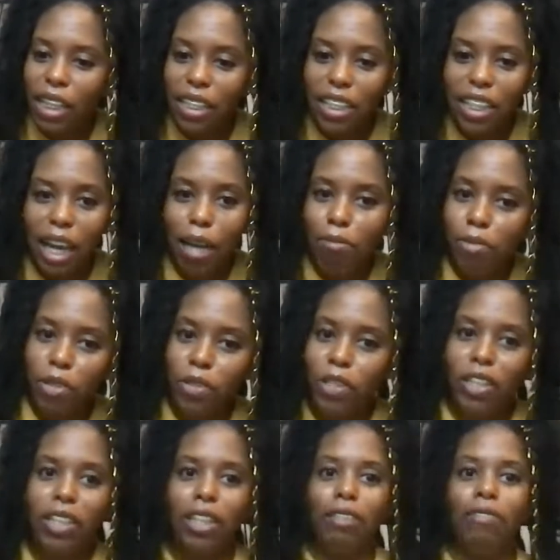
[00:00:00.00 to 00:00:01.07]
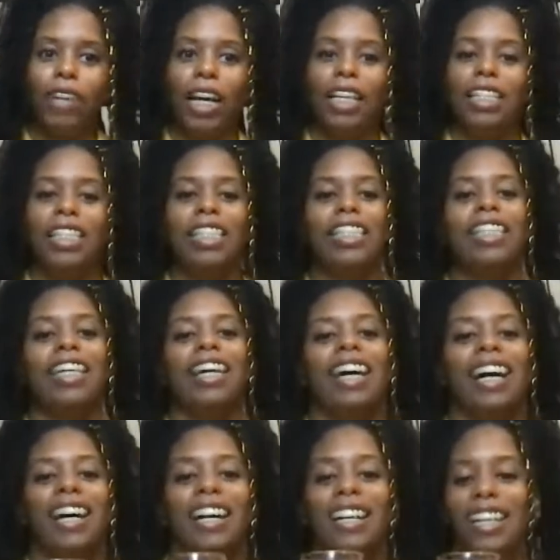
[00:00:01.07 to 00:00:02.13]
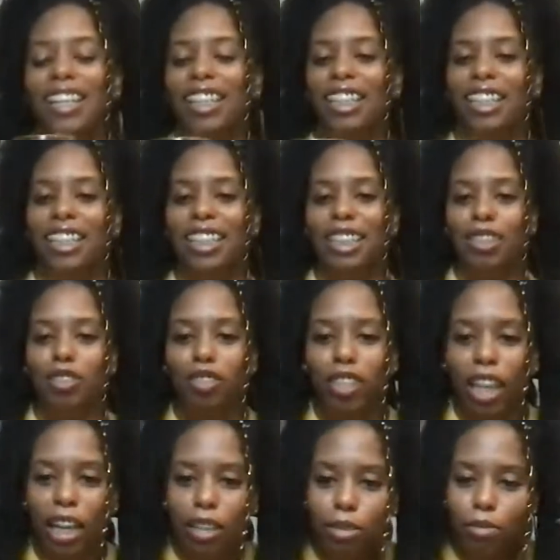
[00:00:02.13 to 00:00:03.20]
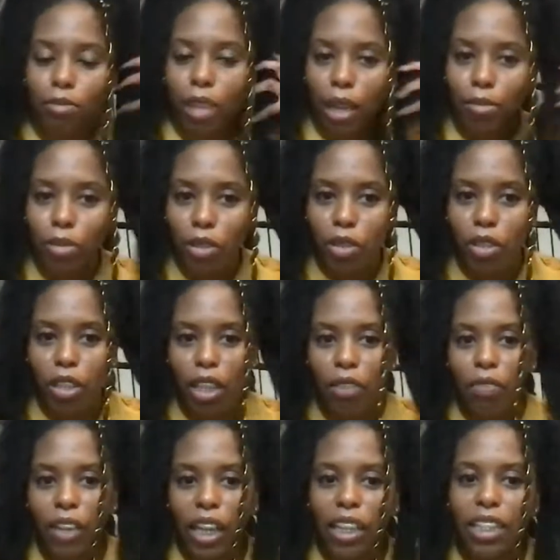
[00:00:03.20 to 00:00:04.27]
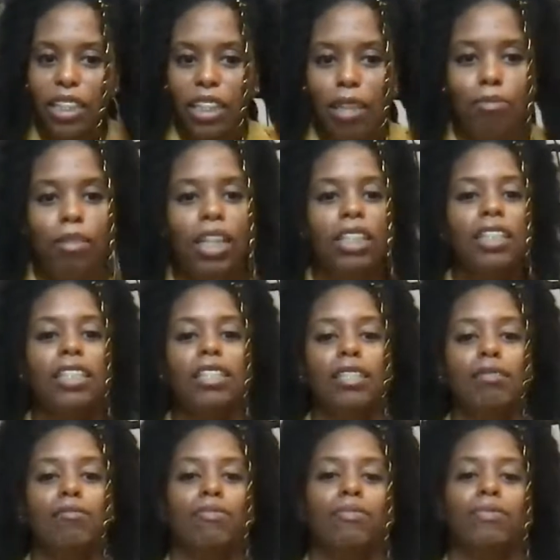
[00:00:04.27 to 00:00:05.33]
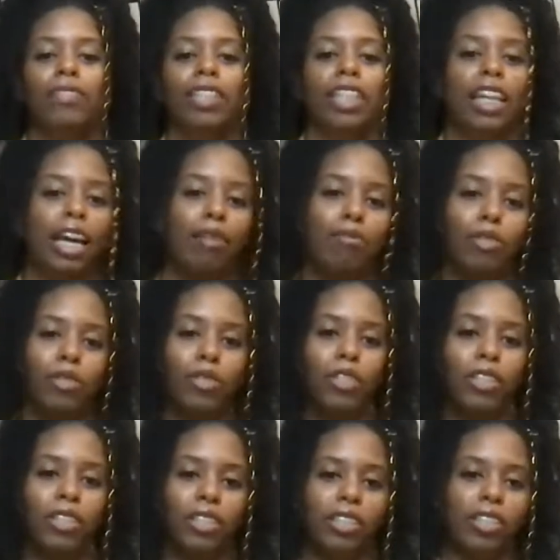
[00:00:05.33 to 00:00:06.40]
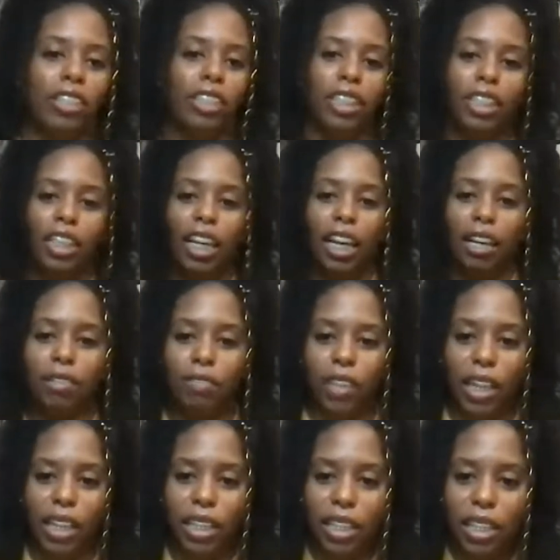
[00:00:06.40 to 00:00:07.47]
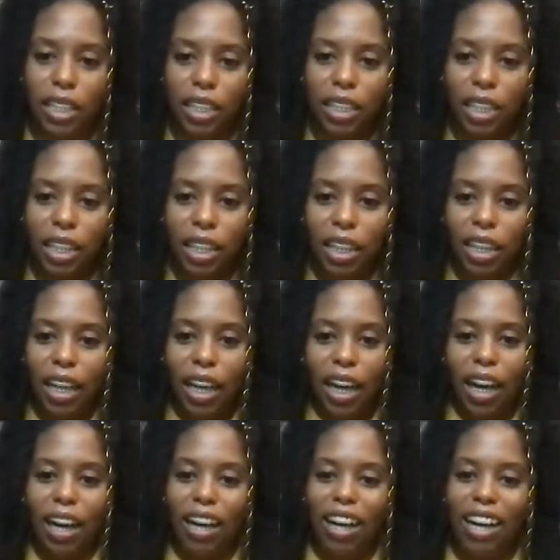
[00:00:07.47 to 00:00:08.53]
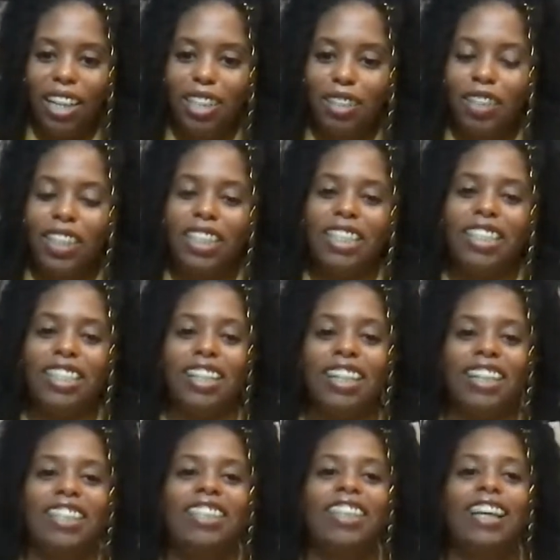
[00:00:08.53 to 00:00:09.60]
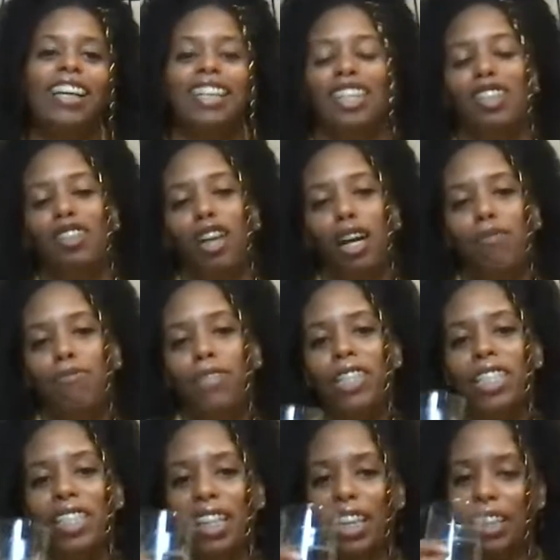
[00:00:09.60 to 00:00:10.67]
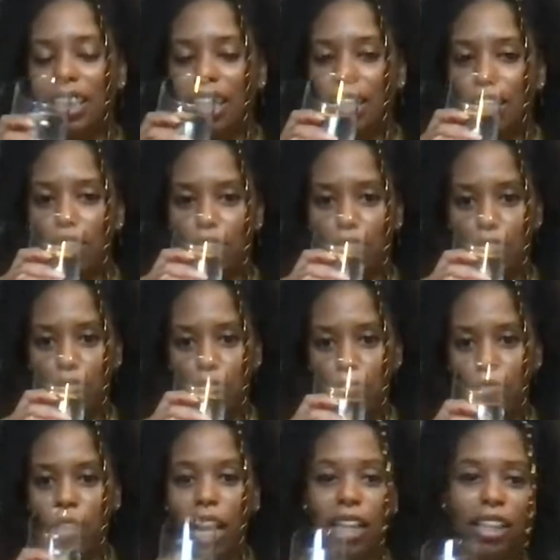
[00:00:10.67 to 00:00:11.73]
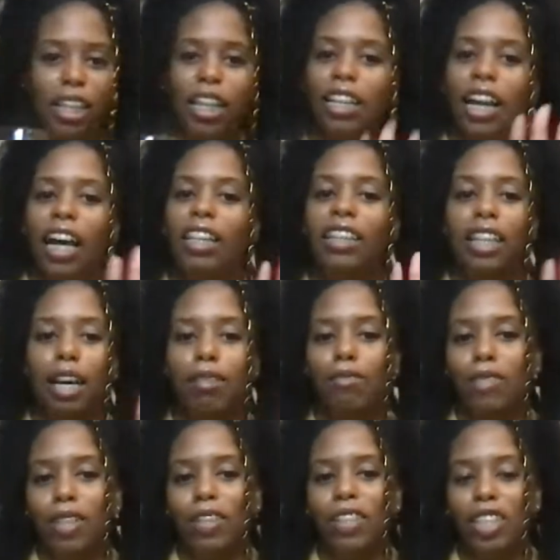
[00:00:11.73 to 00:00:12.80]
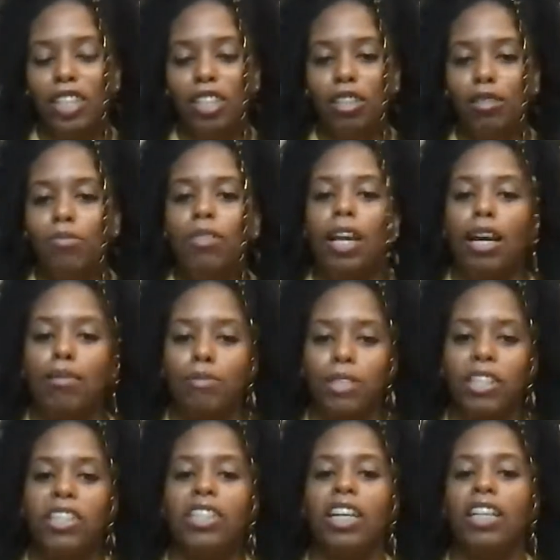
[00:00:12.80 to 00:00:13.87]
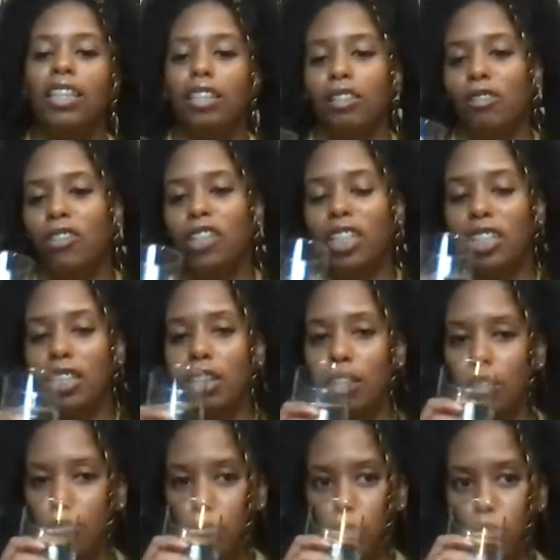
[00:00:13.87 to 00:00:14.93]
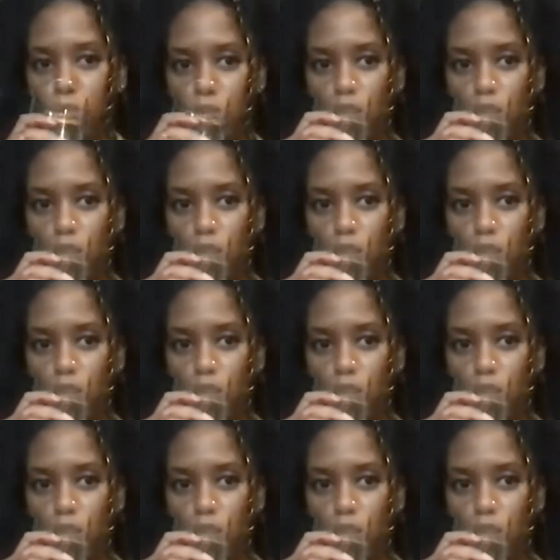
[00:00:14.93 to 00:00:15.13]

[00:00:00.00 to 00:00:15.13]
Natural advice. Natural advice. I might need some natural advice. Oh, you're concerned. Thank you. I appreciate that. Not that I worried you, but I appreciate that you were concerned about me.